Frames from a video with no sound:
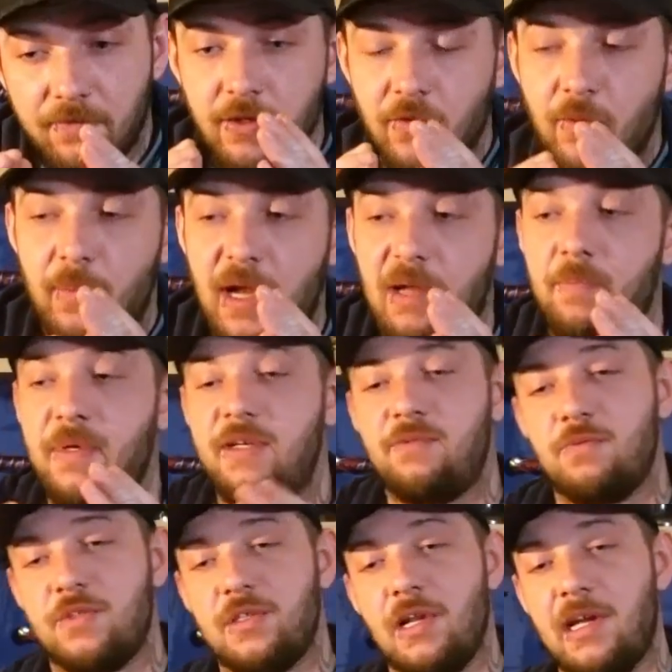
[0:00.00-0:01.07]
so the back
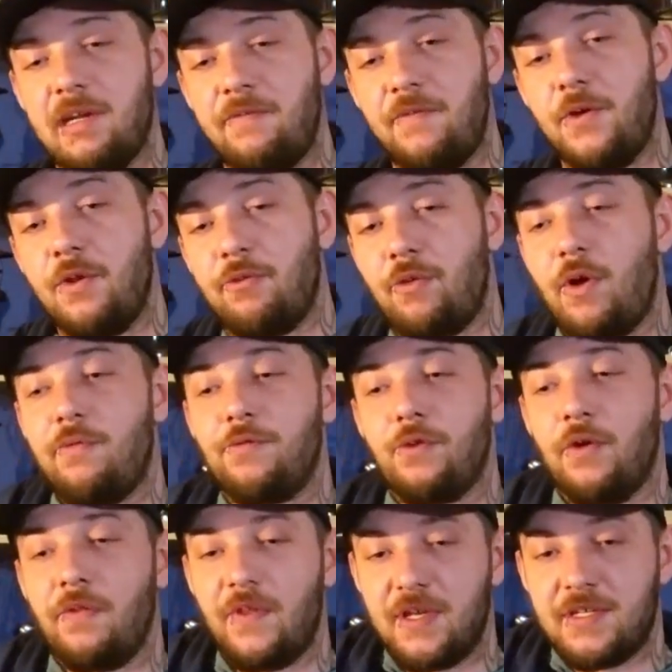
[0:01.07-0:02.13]
piece was slightly further
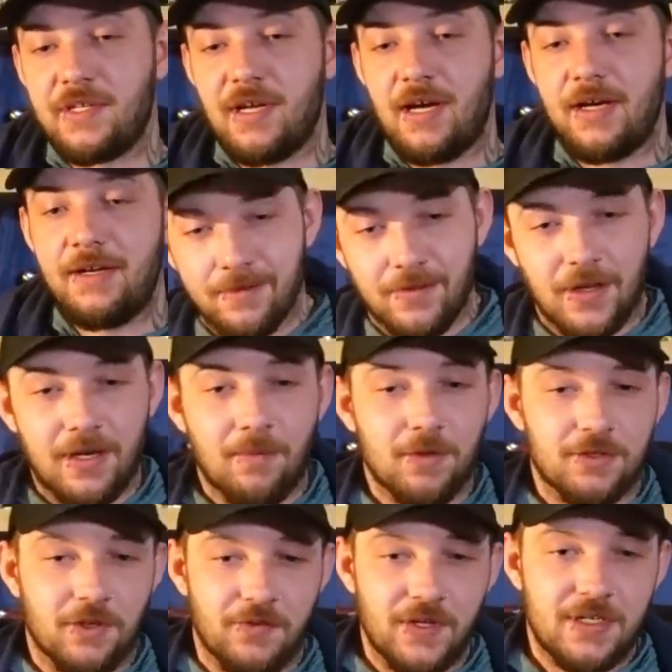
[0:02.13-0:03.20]
over on this side than it
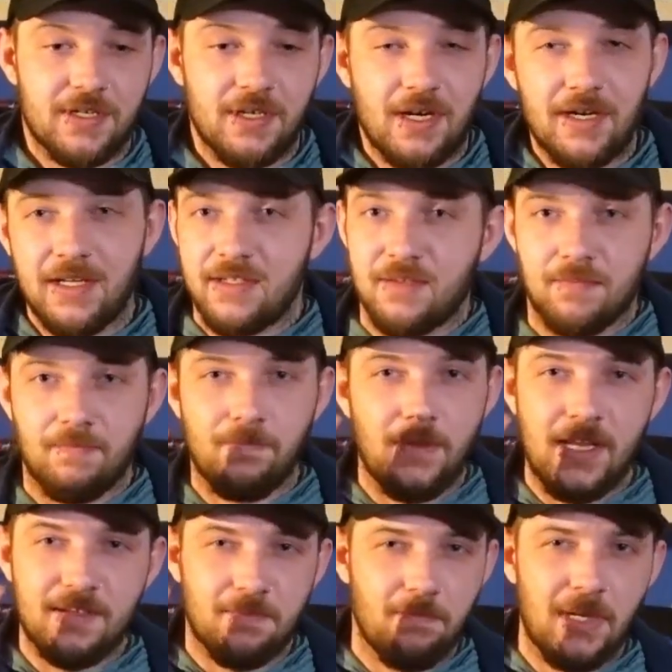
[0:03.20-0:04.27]
was on this side.
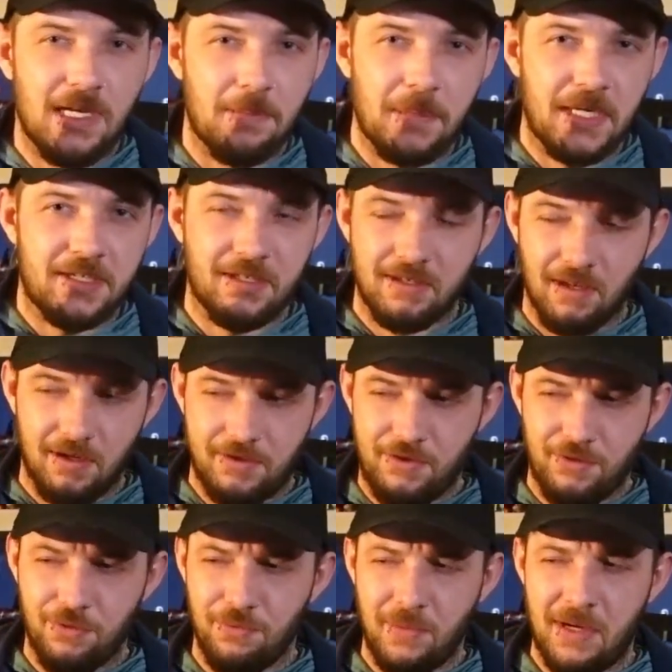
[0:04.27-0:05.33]
It's millimeters, like
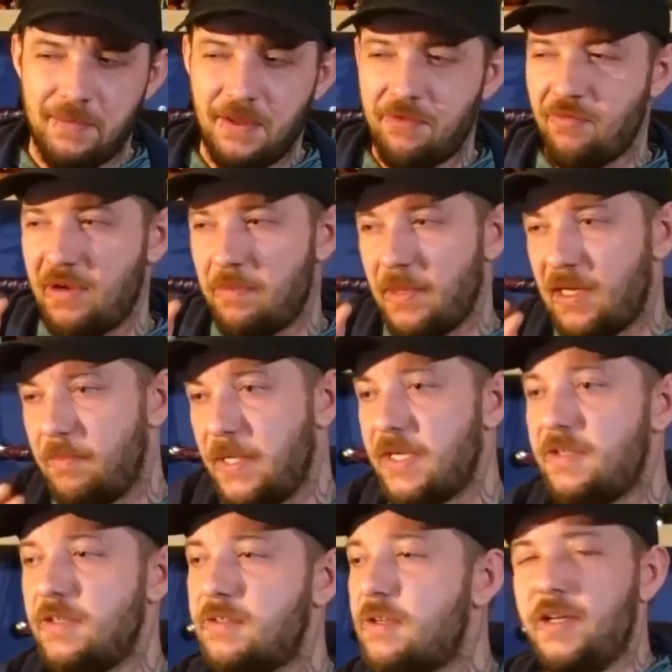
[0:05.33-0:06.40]
2 maybe 3
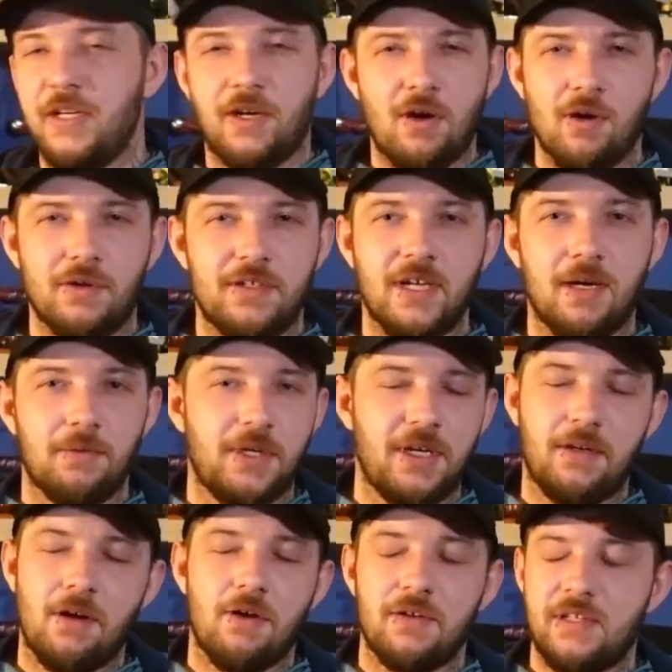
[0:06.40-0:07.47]
millimeters, and you can't
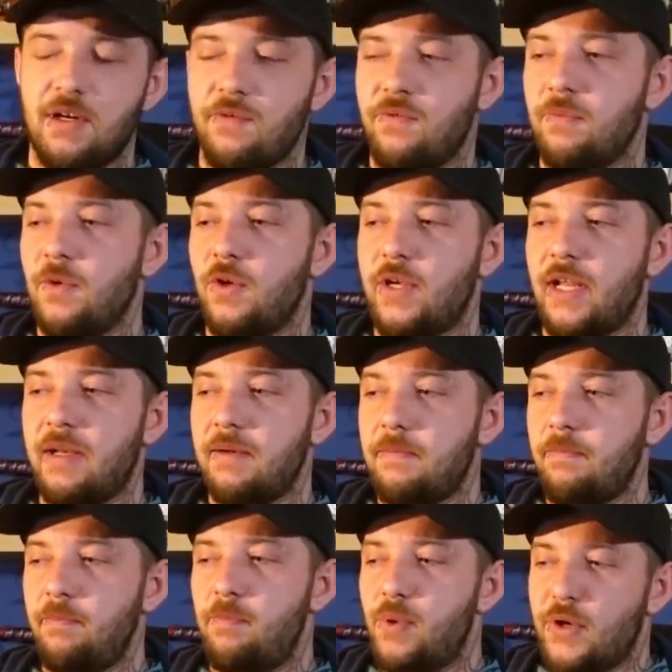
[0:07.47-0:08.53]
tell from looking,
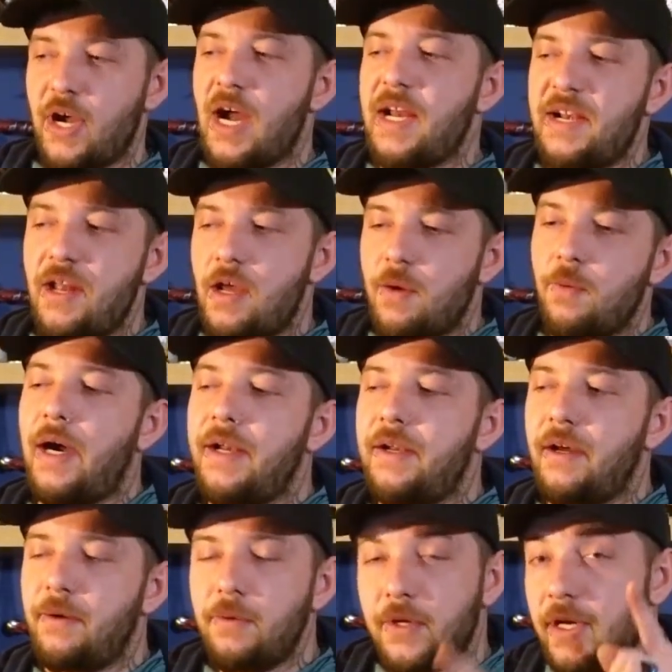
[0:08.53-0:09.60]
but I
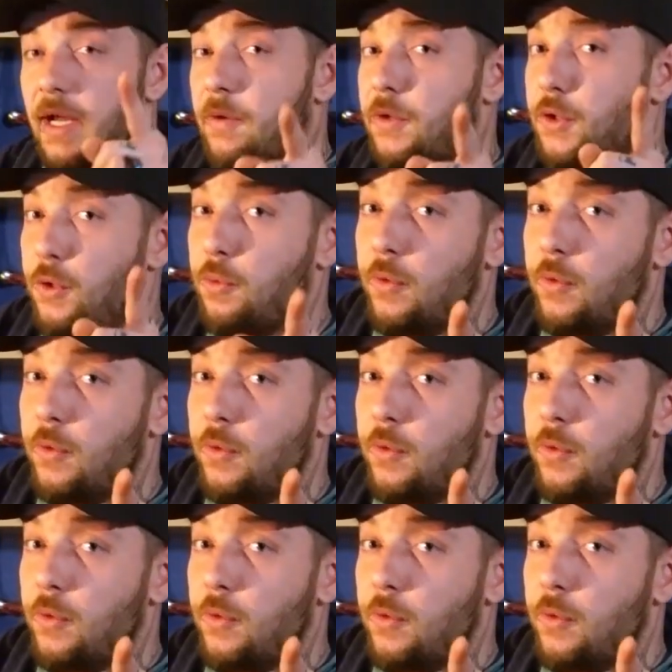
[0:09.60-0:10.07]
know, and now you